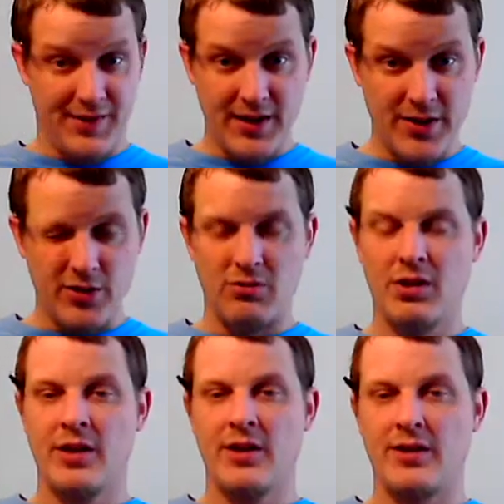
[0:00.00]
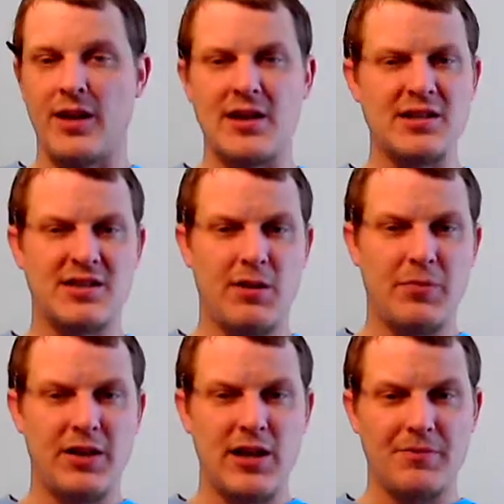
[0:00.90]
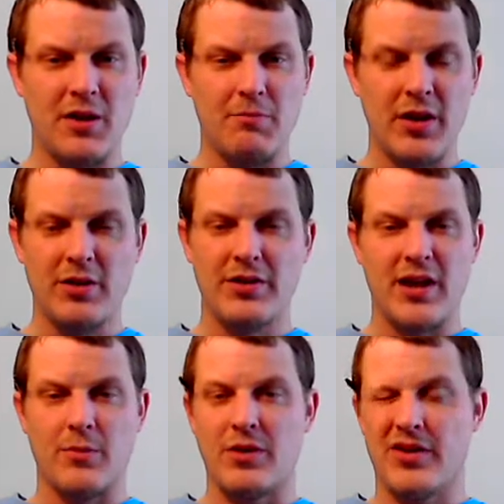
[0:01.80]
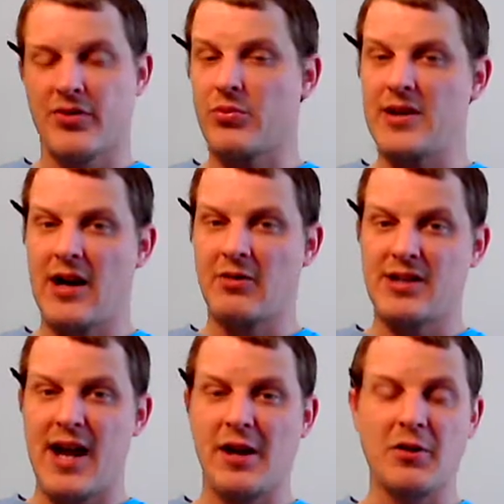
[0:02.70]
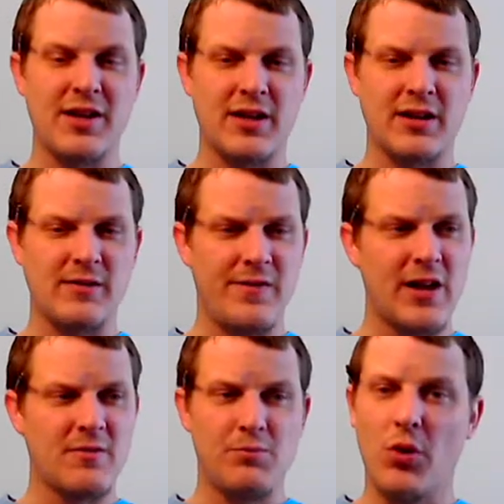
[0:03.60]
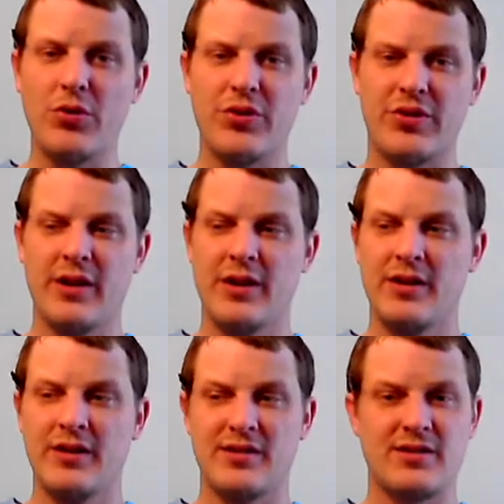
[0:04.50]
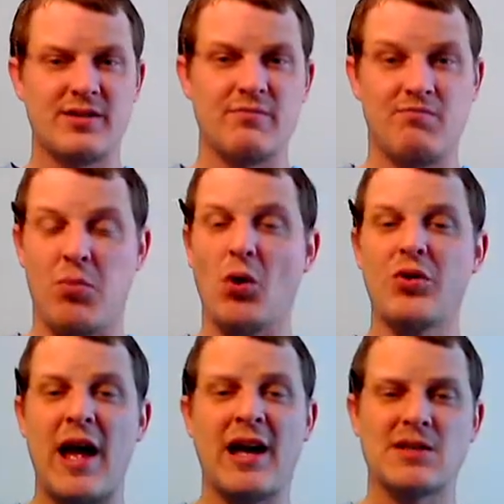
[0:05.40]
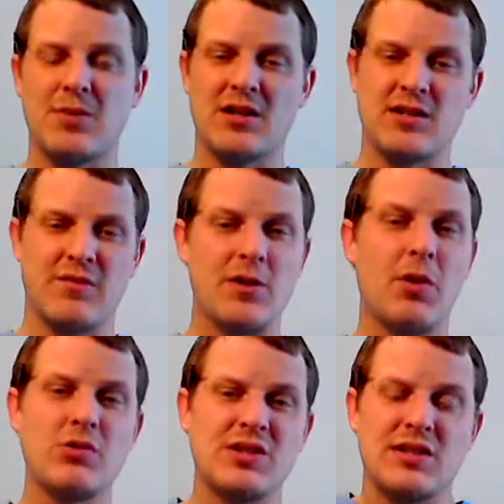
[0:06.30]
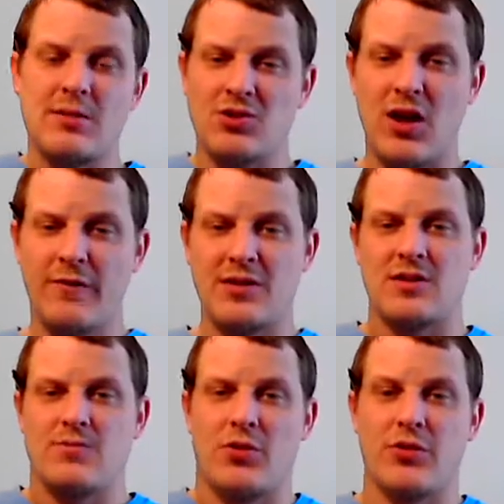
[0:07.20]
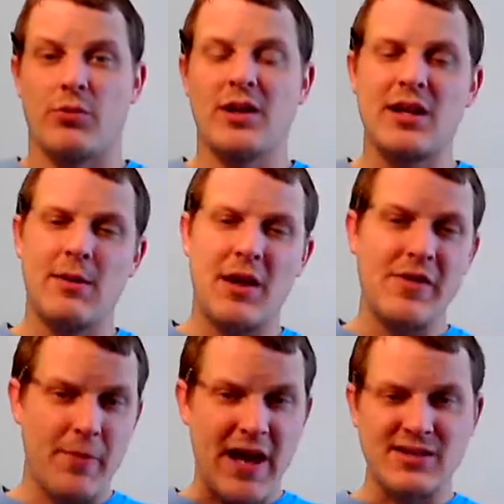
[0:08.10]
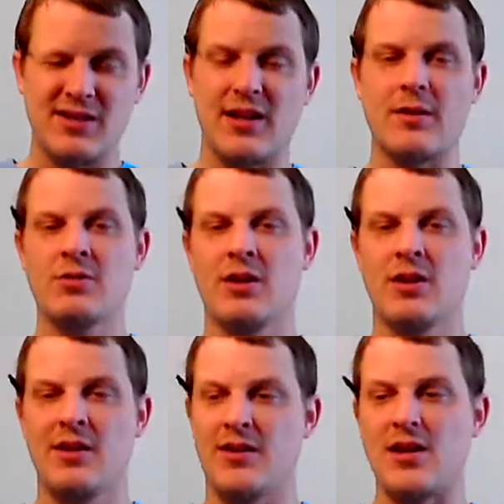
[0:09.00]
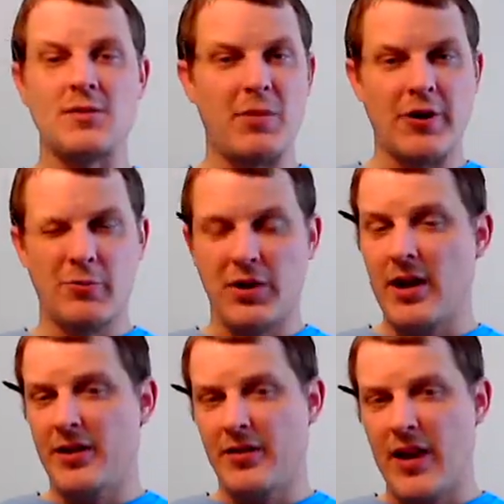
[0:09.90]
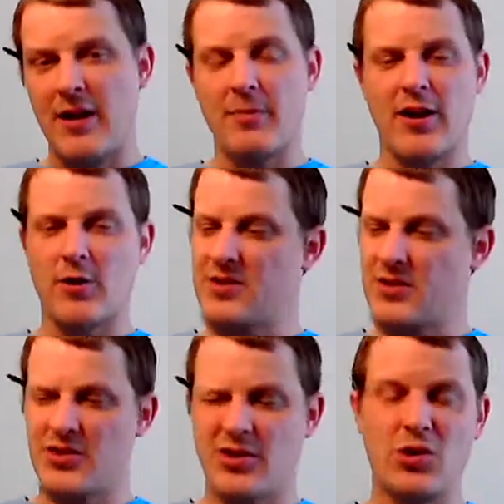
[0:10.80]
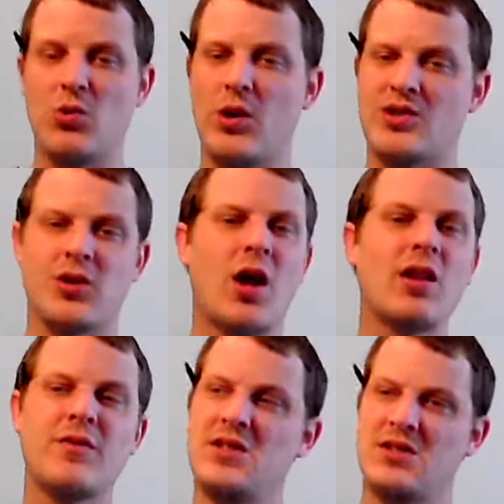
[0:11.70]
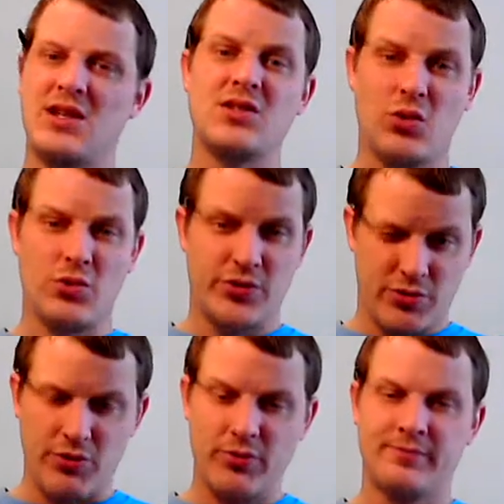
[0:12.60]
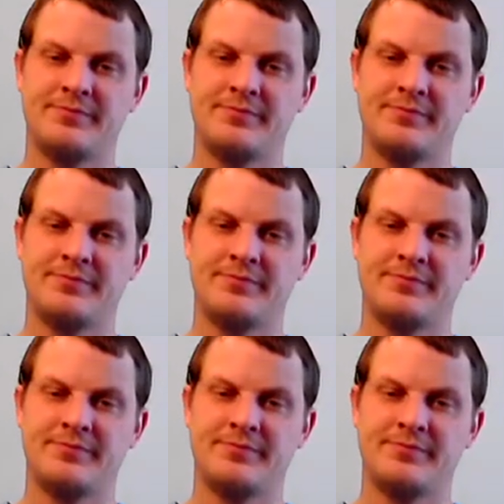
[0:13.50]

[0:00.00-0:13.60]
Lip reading: They do. They need somebody up the middle that could be a three-down tackle that can affect both aspects of the opposing team's offenses, both the running game and the passing game. They need better play out of the linebacker position, no question. All of these things hold true.